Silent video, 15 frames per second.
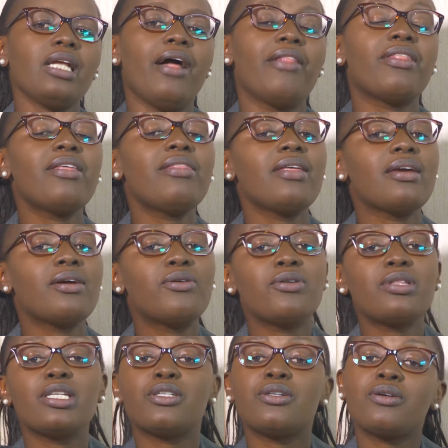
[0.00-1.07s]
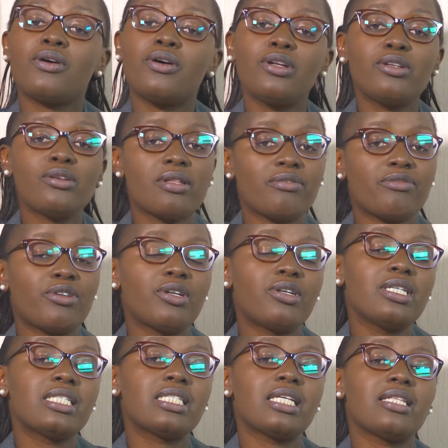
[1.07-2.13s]
and then they don't call you the
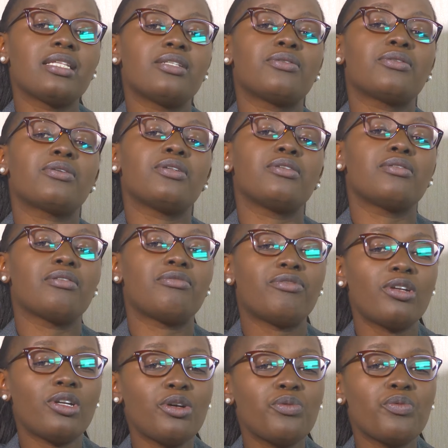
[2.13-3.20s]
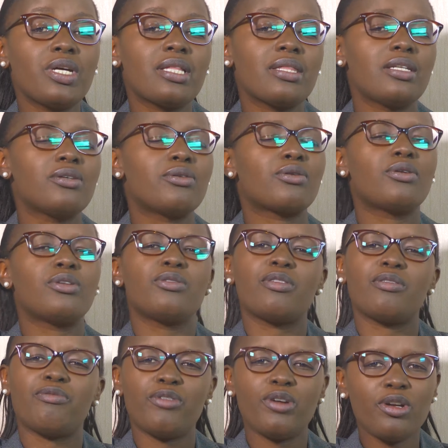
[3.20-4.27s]
following day, they don't call you the following week, they don't call you
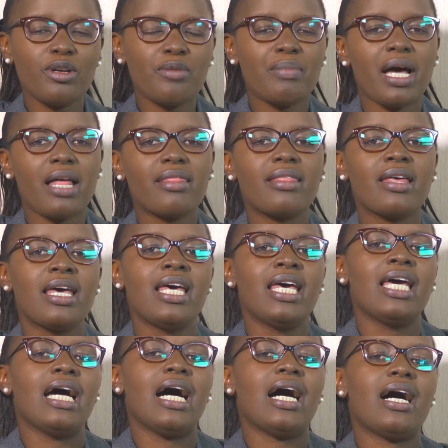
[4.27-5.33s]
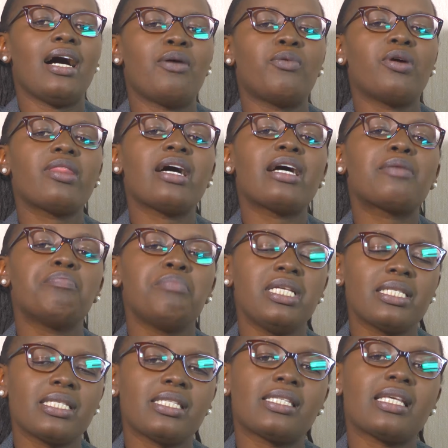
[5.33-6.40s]
the following month. What that
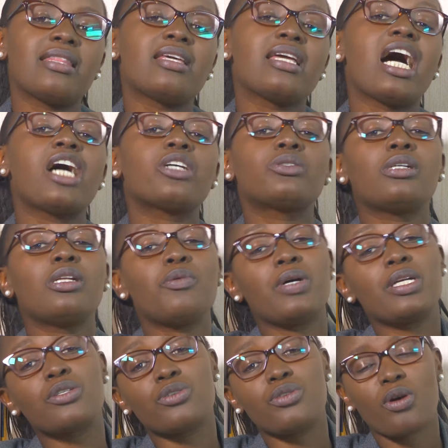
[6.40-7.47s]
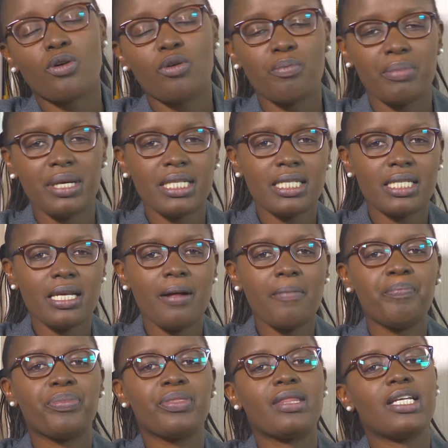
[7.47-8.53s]
means is that they actually went to your competitor,
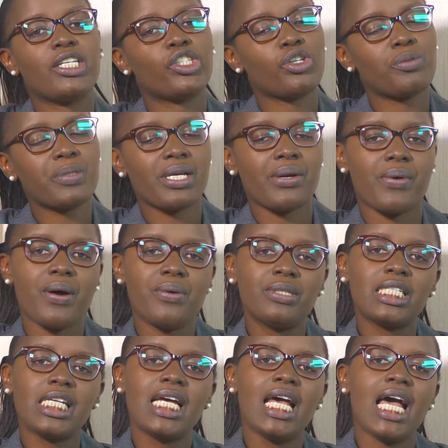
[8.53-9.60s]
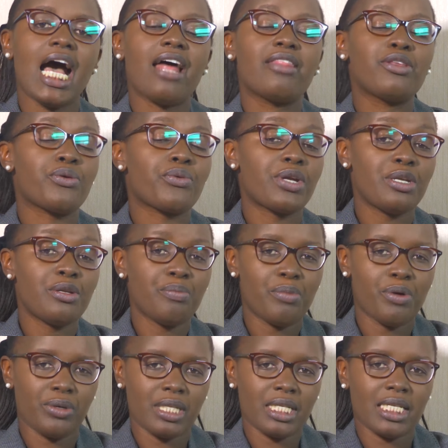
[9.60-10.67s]
they shopped around, and they already
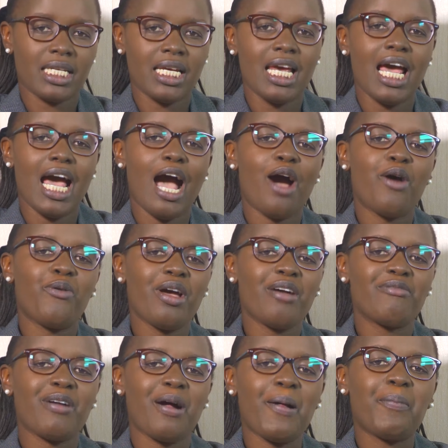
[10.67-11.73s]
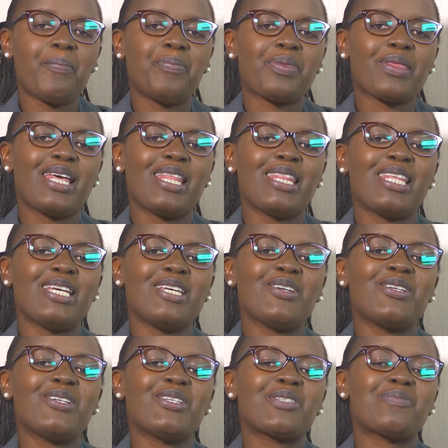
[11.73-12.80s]
bought. However,
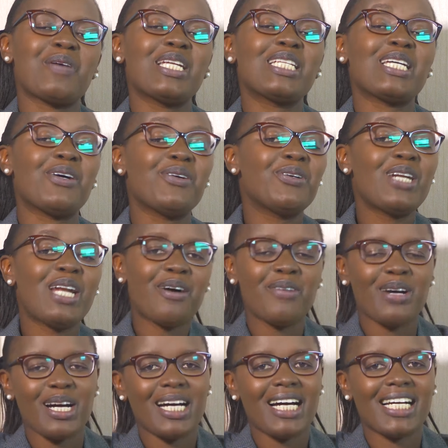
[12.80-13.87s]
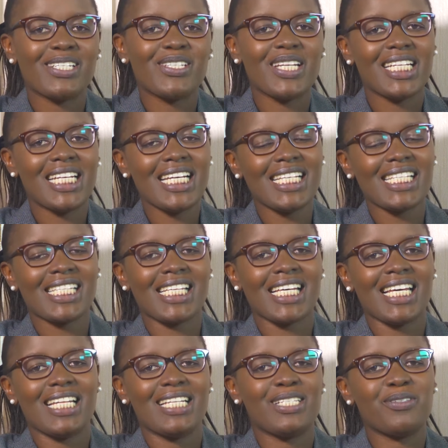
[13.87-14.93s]
they spent a whole hour at your desk,
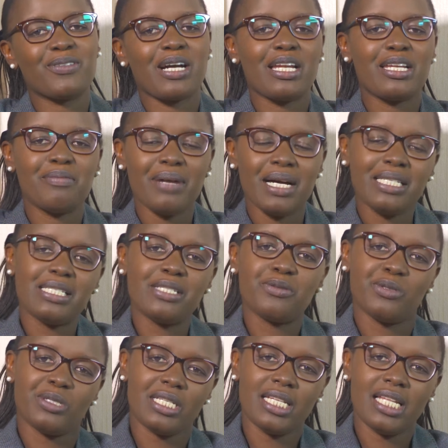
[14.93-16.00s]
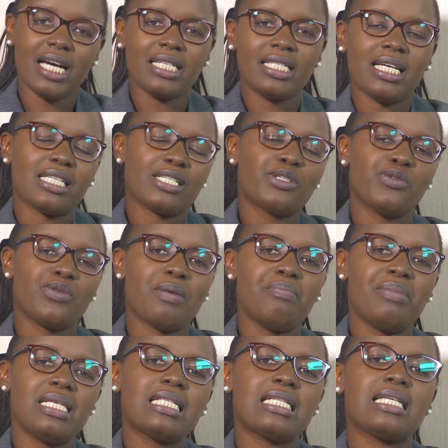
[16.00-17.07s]
and you can imagine what that does to your
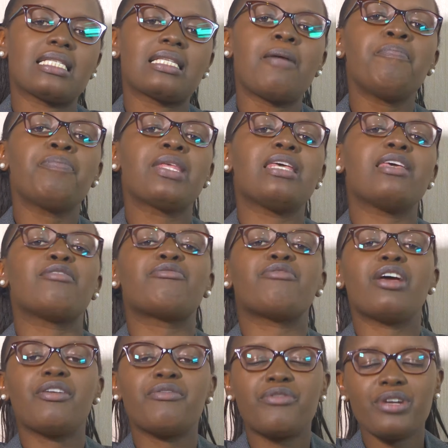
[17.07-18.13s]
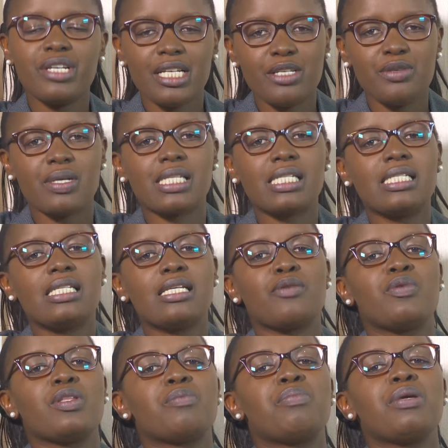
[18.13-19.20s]
business. If every day you are
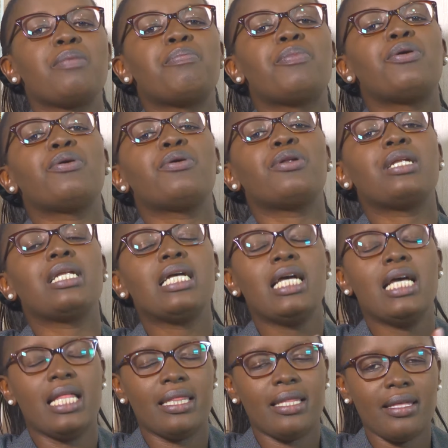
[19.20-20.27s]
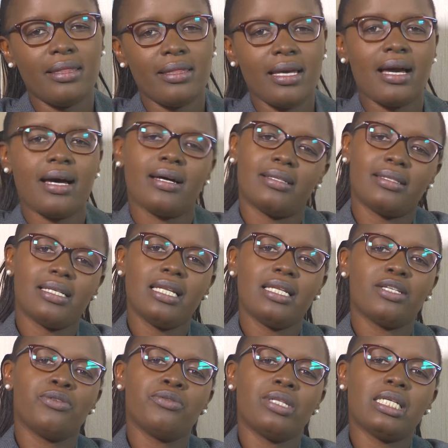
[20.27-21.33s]
sitting with people, then they are
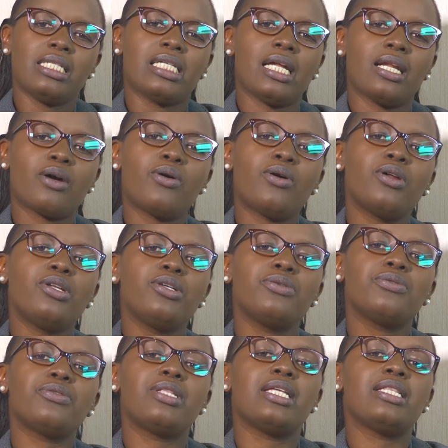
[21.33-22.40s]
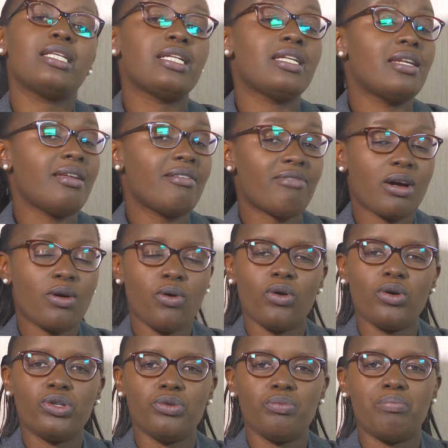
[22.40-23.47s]
telling you they shall call you, then they never
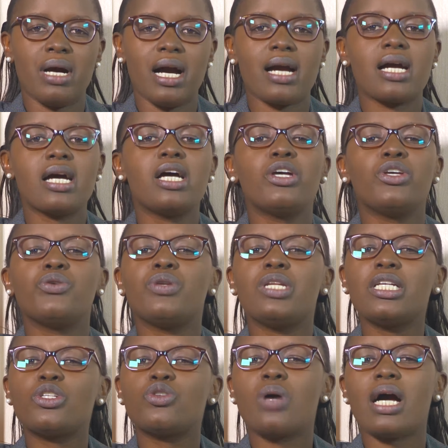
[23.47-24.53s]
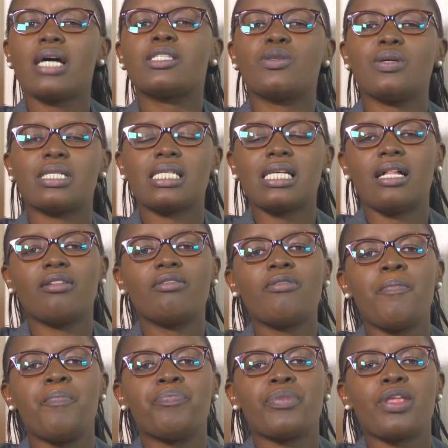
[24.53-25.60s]
call you back. You need to ask yourself,
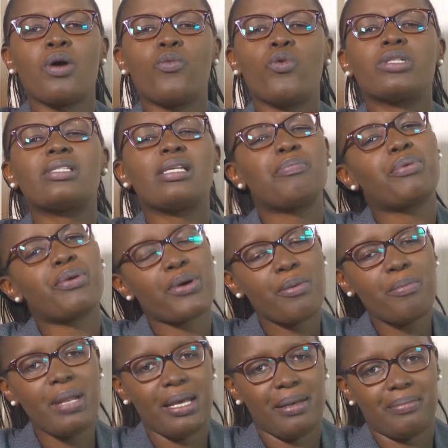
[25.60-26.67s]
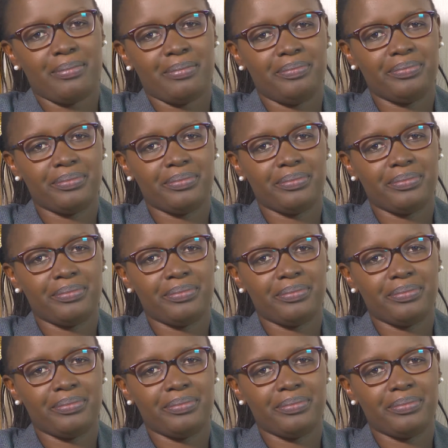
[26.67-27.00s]
what's the problem?